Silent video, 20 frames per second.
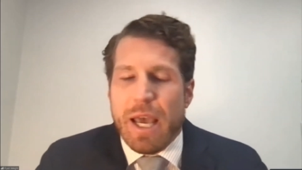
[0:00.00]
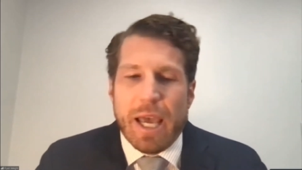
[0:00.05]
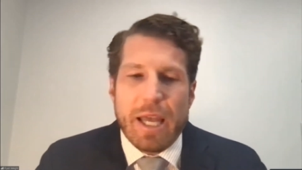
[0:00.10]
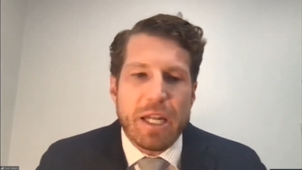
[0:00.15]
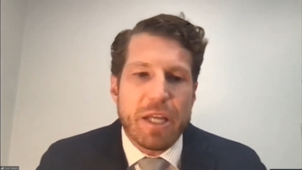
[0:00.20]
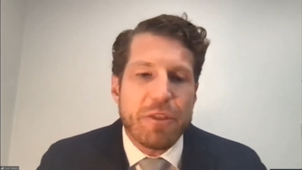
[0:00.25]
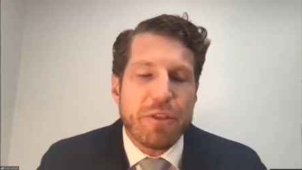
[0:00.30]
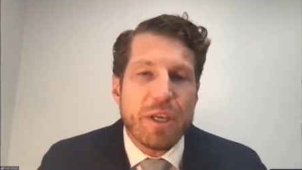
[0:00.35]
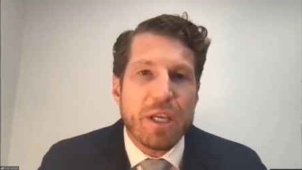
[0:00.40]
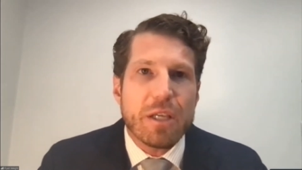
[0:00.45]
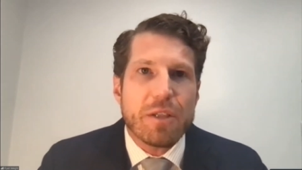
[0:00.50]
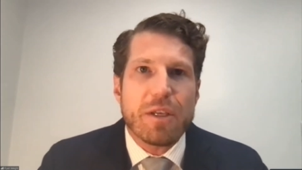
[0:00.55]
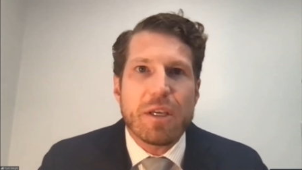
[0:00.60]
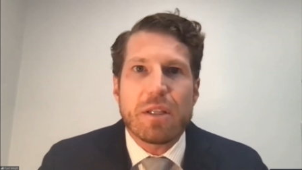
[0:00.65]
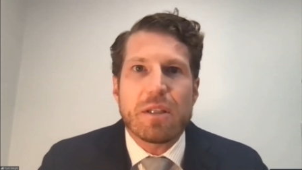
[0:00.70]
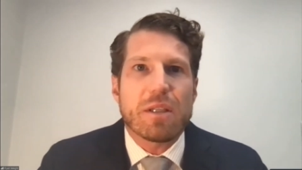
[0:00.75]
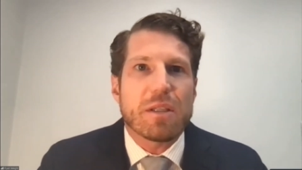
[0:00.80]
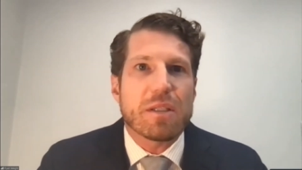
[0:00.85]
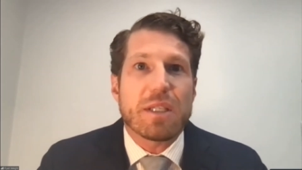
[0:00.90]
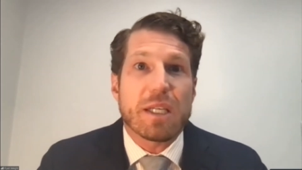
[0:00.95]
and I think that
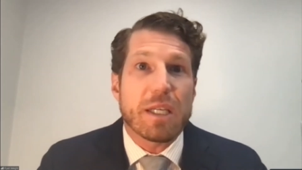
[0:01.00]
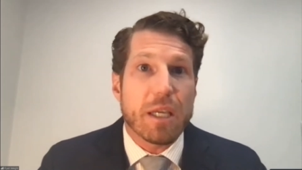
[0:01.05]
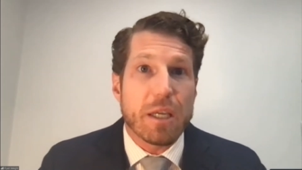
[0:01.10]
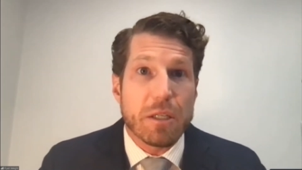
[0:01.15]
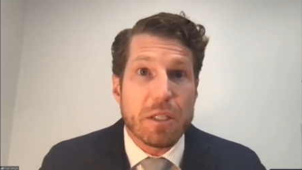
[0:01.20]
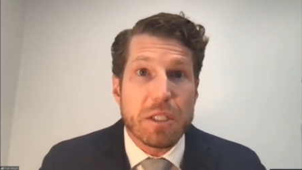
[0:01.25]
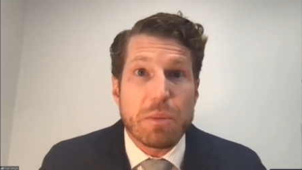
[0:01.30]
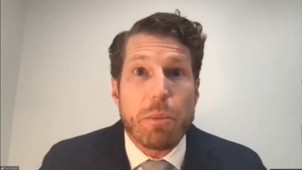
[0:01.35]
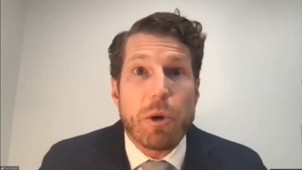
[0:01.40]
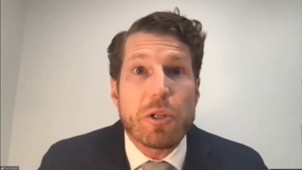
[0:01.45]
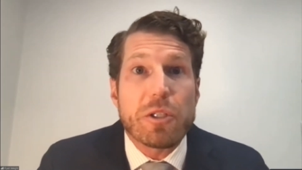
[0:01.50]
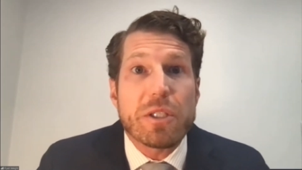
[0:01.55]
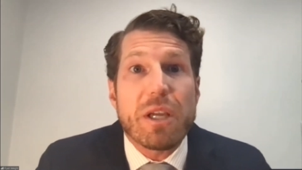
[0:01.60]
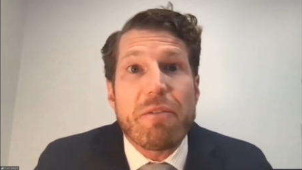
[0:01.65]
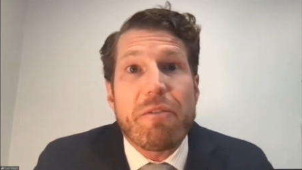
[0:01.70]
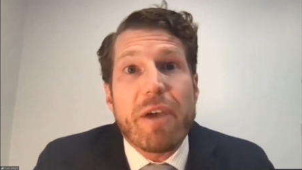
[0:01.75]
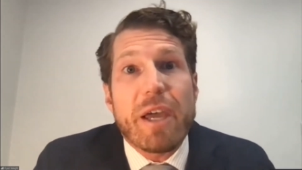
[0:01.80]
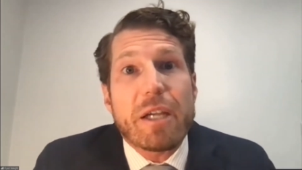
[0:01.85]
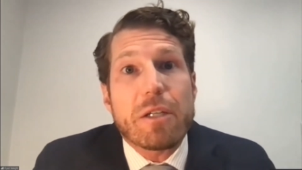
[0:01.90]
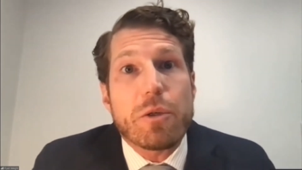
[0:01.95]
this again is
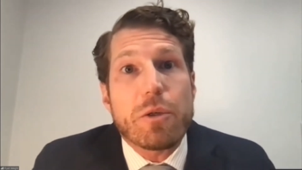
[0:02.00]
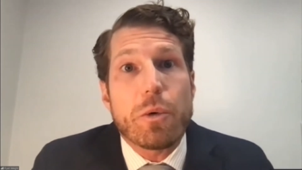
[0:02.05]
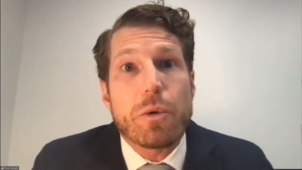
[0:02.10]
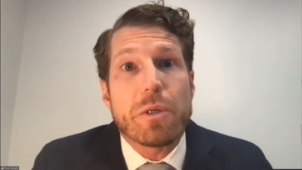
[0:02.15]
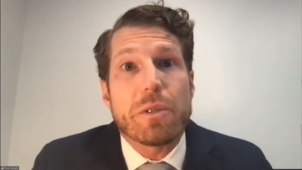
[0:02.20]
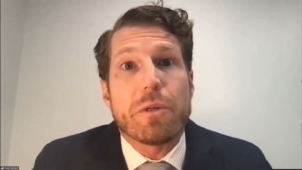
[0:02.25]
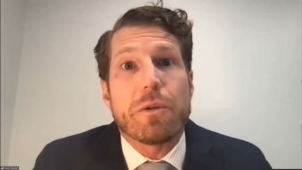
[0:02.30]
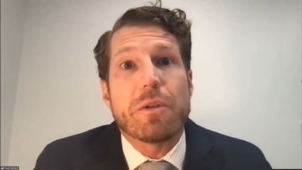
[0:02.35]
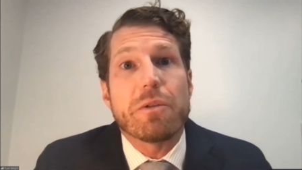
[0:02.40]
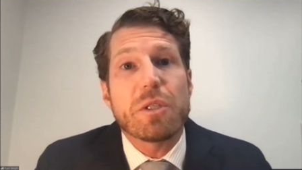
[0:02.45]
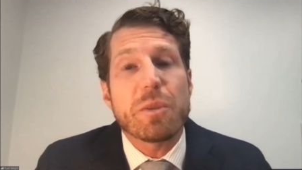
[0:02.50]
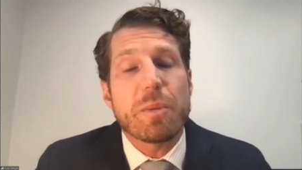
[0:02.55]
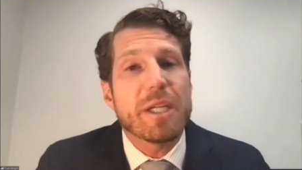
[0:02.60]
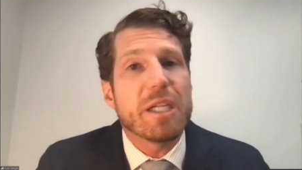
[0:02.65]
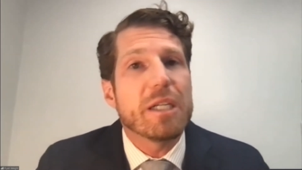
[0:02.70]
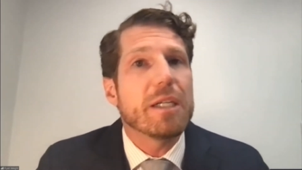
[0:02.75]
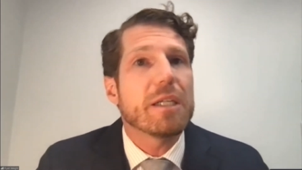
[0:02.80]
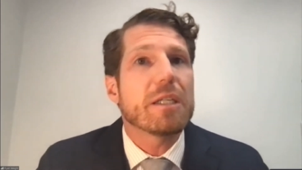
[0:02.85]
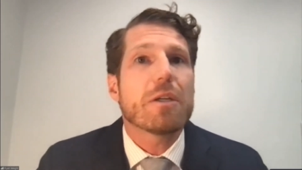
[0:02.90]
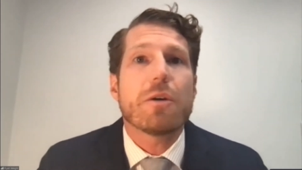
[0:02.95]
multifactorial. There's been
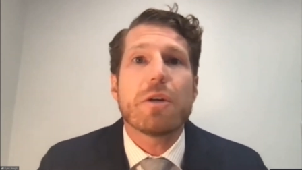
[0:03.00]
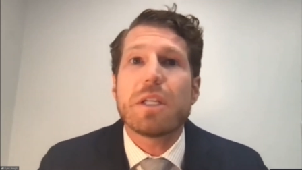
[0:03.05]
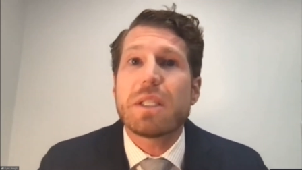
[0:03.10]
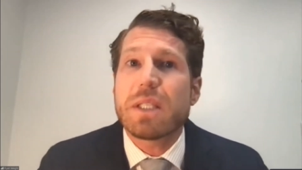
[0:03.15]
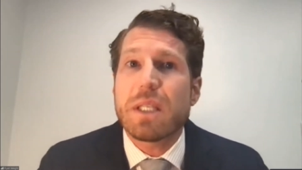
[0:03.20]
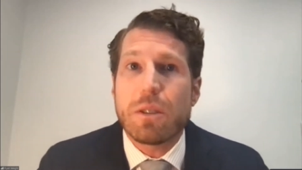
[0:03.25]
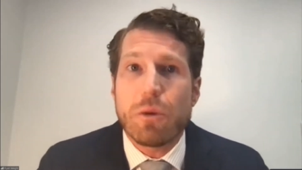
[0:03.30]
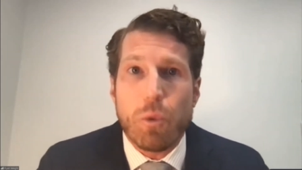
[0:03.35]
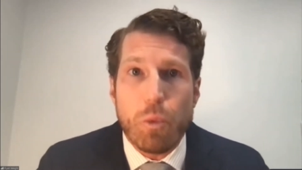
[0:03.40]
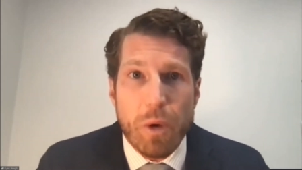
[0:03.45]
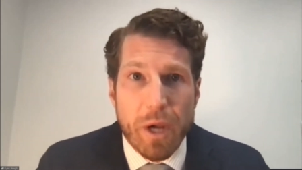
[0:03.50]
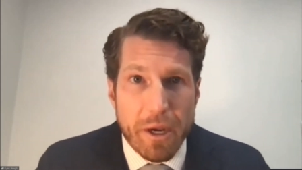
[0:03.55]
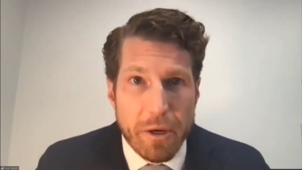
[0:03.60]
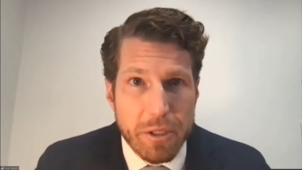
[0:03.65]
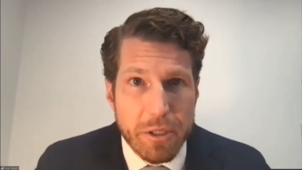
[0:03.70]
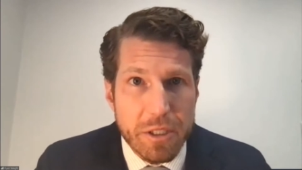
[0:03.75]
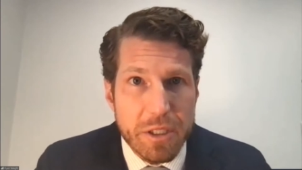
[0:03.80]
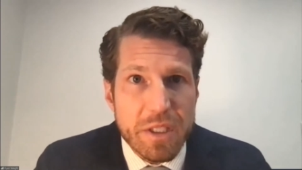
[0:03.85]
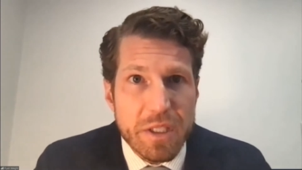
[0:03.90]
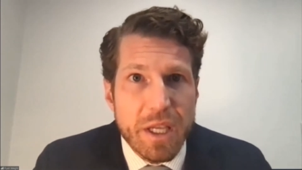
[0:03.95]
an increase in
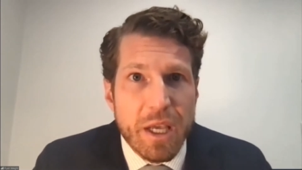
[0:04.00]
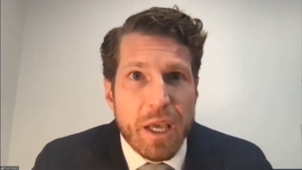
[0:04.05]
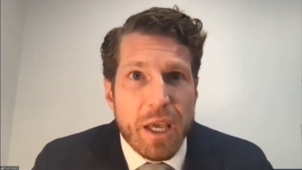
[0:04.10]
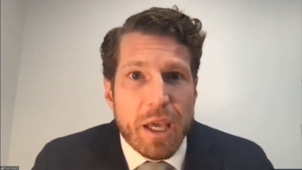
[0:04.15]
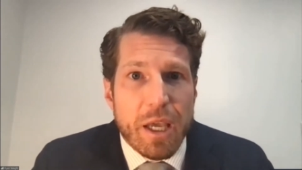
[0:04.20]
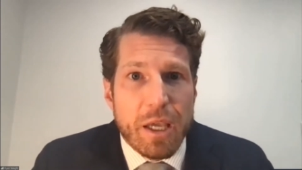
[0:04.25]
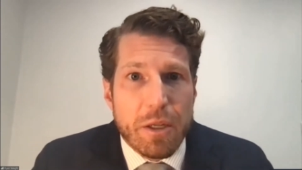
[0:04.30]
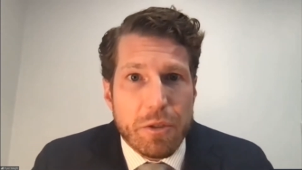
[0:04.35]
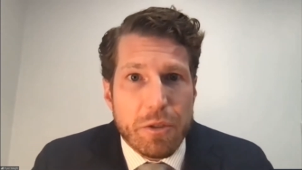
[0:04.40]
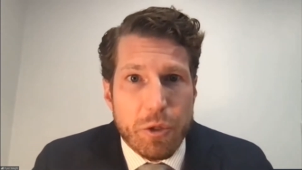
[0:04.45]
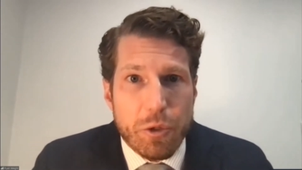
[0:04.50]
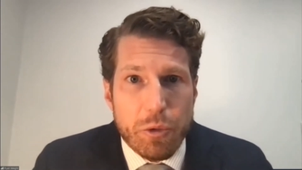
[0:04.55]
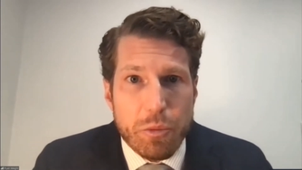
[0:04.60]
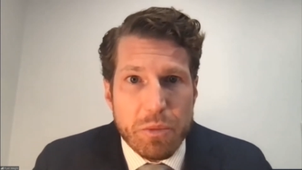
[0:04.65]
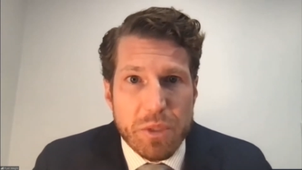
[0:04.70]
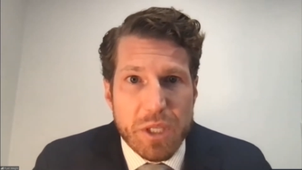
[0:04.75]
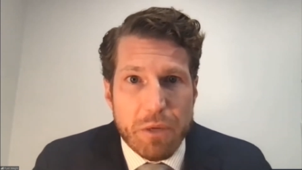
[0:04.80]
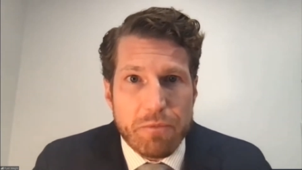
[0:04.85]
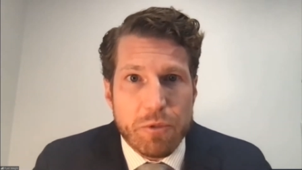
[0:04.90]
awareness in terms of